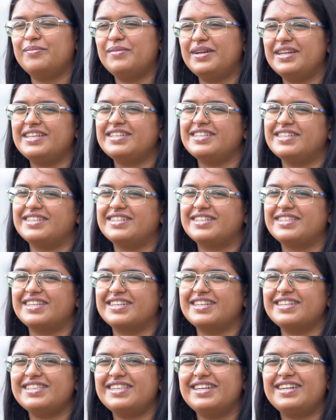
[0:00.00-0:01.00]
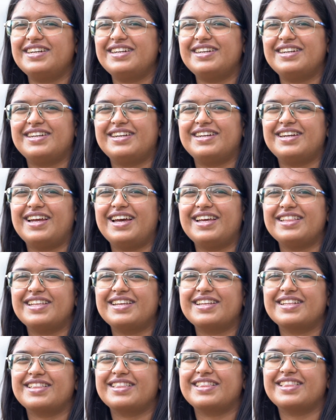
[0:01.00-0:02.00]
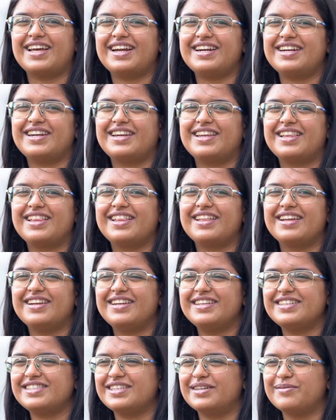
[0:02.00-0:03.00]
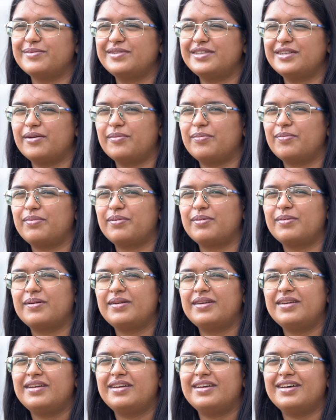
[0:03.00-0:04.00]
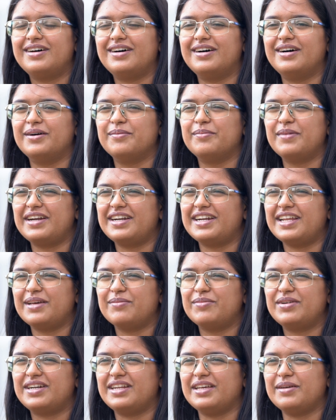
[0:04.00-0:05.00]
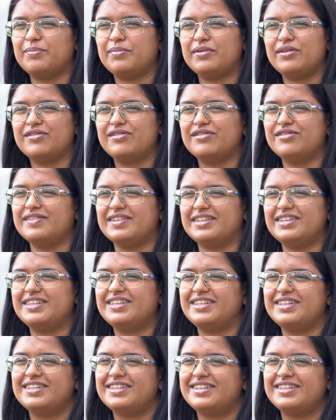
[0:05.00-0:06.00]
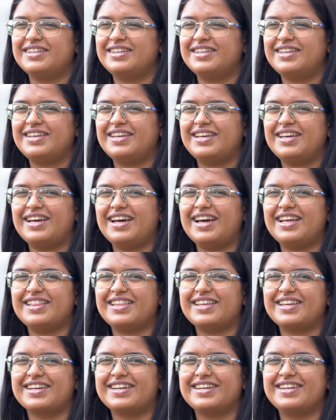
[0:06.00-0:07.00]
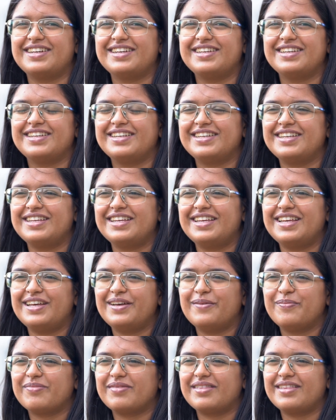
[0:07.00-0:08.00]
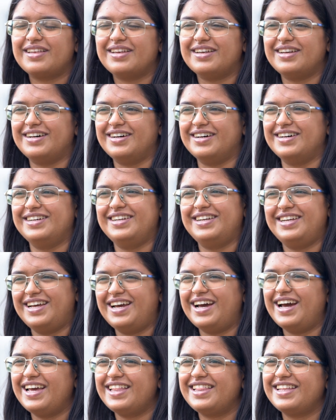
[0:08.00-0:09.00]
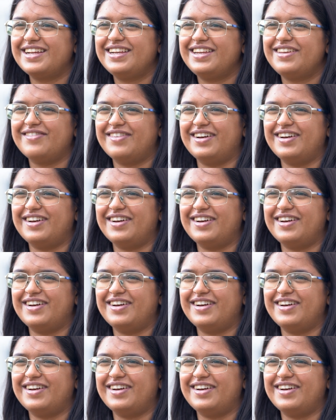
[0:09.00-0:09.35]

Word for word: many such things. And I think that really sums up uh, my time at APU, which I think uh, I really